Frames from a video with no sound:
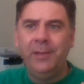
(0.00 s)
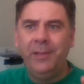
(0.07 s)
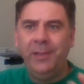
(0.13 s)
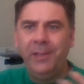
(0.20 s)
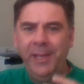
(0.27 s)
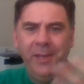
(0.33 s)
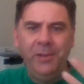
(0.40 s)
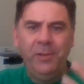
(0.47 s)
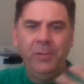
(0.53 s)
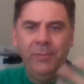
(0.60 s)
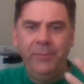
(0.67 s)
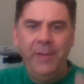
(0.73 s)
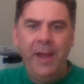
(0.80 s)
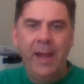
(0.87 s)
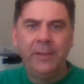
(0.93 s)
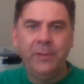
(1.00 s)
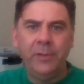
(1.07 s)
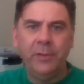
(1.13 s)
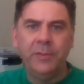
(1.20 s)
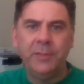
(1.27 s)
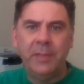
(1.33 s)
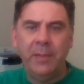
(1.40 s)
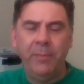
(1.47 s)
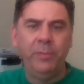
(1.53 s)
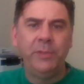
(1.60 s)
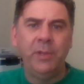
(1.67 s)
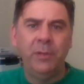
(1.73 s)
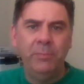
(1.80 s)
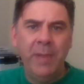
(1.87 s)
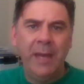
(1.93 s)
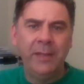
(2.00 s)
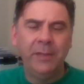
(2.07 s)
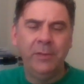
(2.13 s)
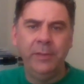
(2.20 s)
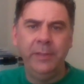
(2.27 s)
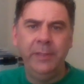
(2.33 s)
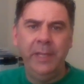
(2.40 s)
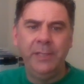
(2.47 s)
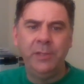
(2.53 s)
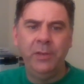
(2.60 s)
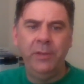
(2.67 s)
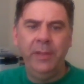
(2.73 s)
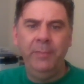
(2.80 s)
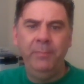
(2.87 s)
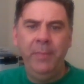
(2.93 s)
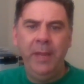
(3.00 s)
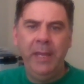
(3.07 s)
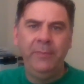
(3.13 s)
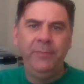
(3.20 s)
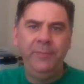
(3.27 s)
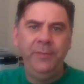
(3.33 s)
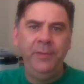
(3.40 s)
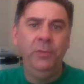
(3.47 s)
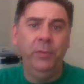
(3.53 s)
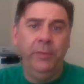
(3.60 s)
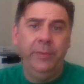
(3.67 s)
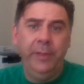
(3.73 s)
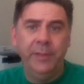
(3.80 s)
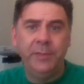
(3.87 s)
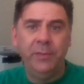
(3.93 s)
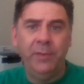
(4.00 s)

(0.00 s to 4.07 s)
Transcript: clinical factors, some of which are medical in nature, that may fuel this.